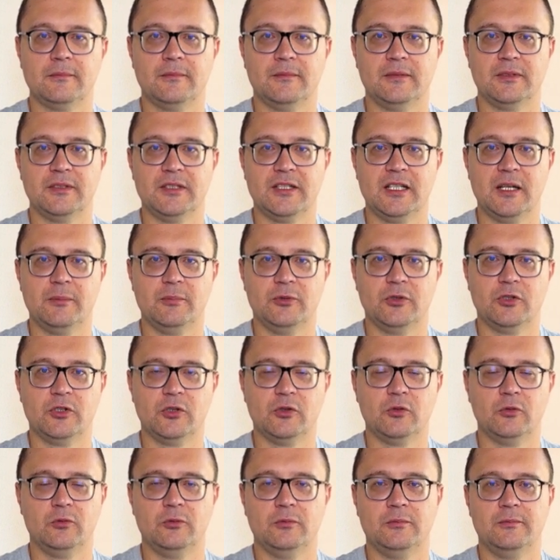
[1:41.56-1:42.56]
Step
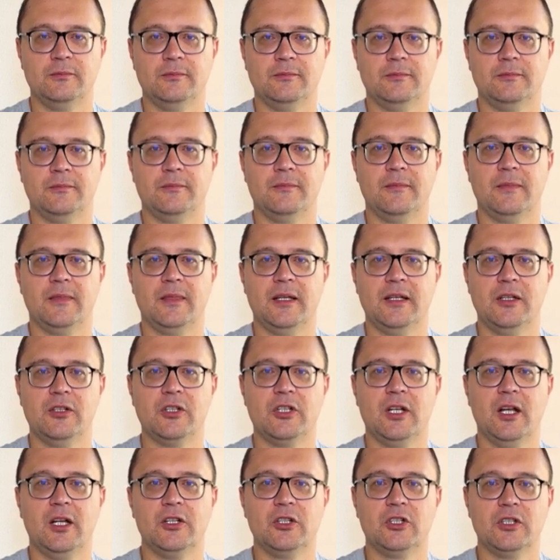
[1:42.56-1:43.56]
2.
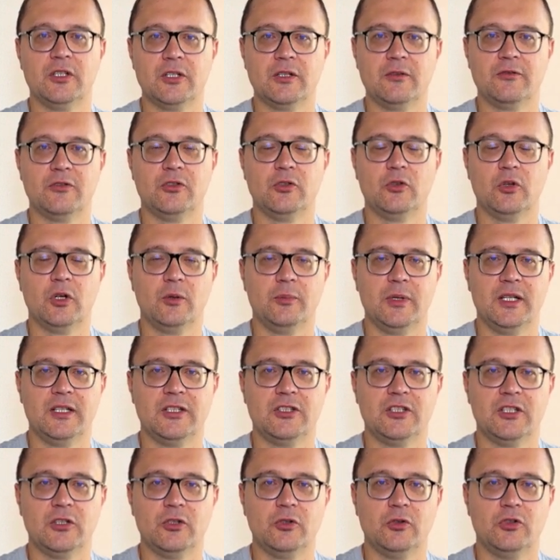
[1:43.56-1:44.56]
Injection of scrubbing
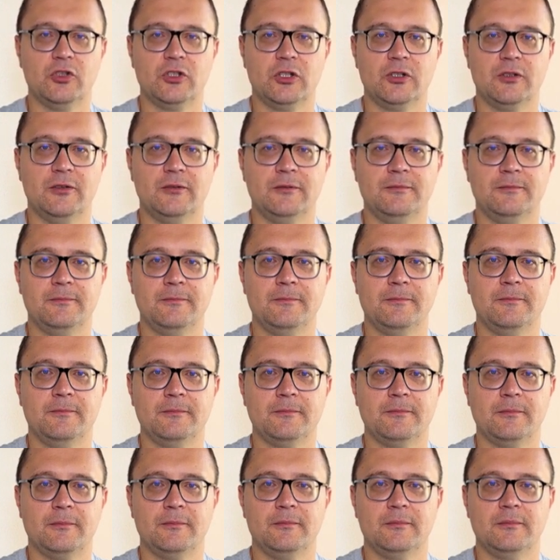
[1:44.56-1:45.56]
solution.
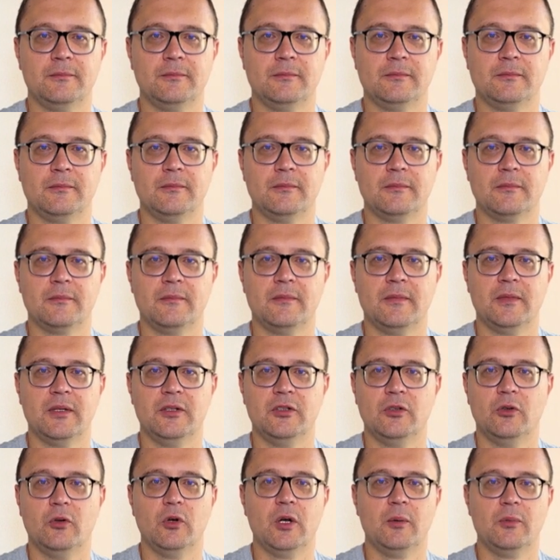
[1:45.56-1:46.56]
The
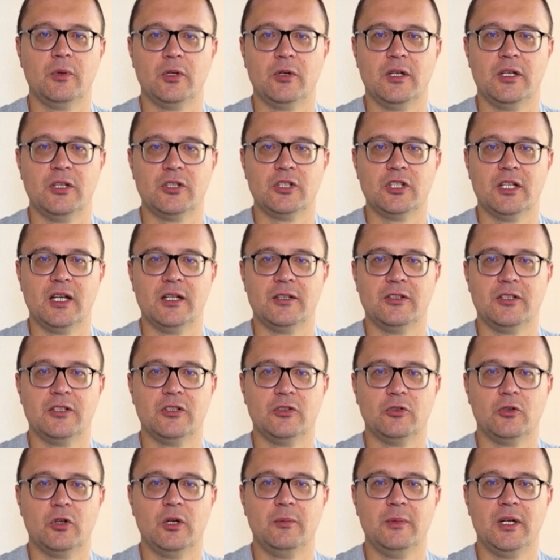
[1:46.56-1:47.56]
scrubber injects a
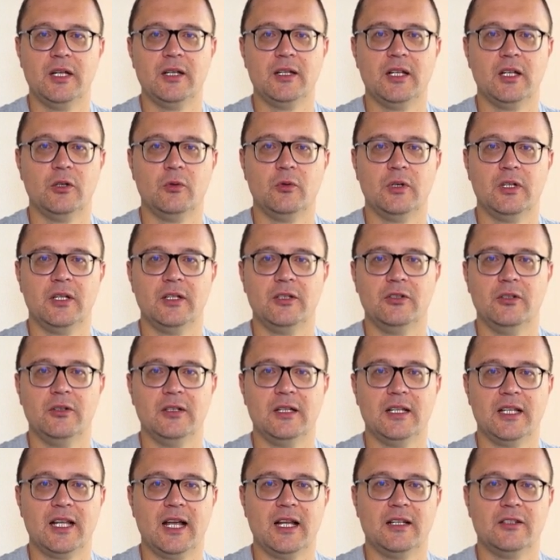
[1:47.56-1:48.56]
scrubbing liquid into
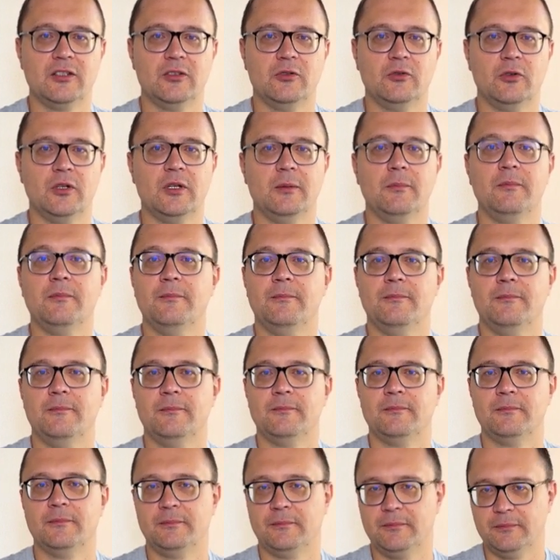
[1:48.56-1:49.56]
the gas stream.
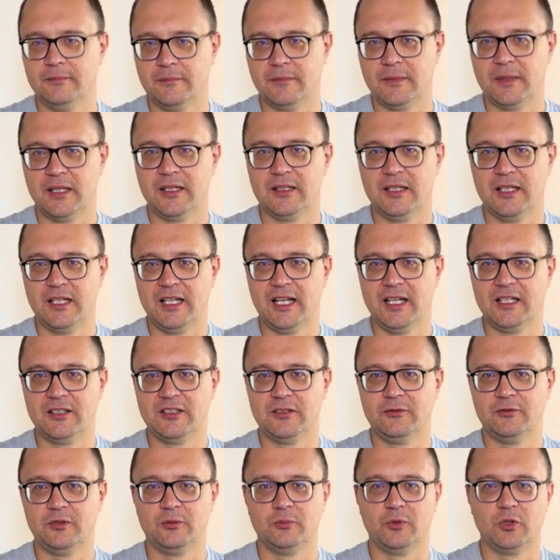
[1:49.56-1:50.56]
In the case
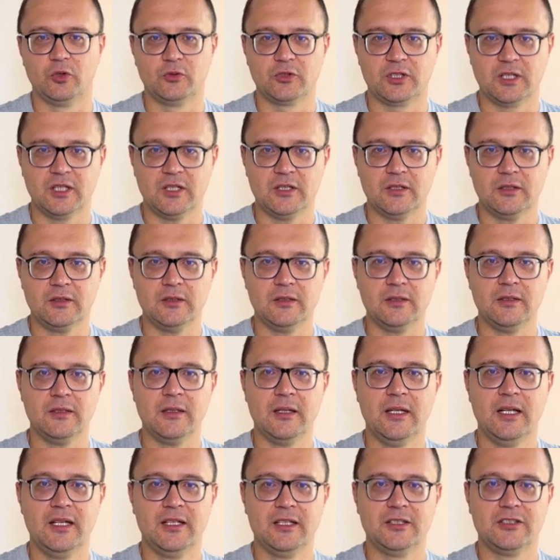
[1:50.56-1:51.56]
of ammonia,
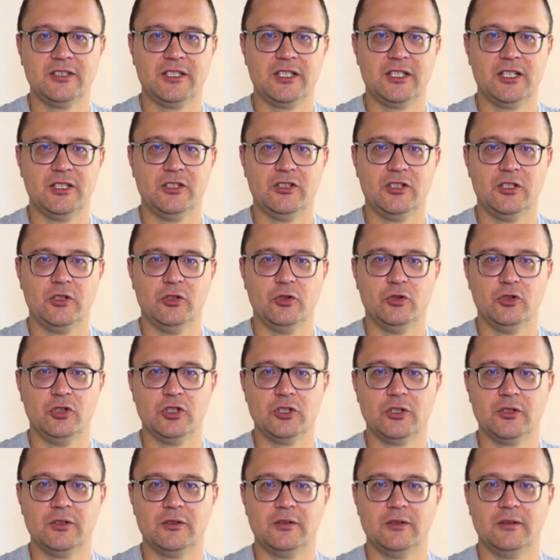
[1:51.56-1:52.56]
an acidic
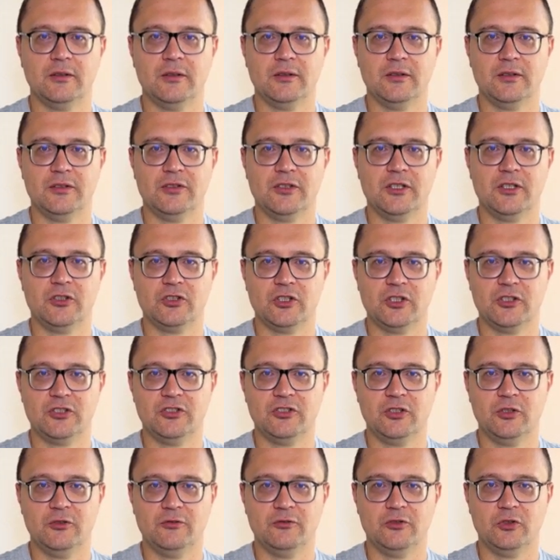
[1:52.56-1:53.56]
solution, such as
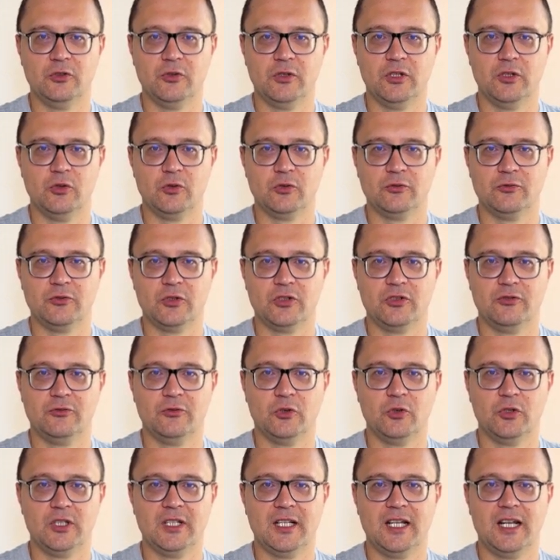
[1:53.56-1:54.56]
sulfuric or
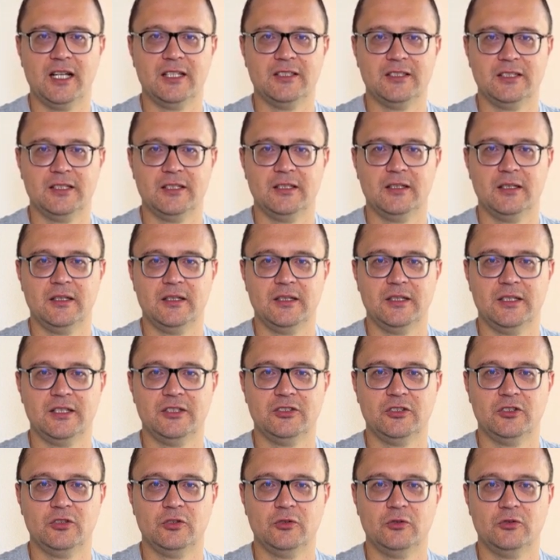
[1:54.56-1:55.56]
phosphoric acid,
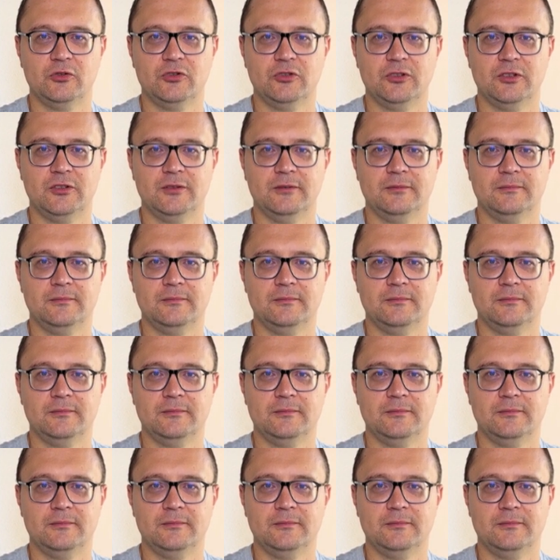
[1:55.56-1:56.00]
is used.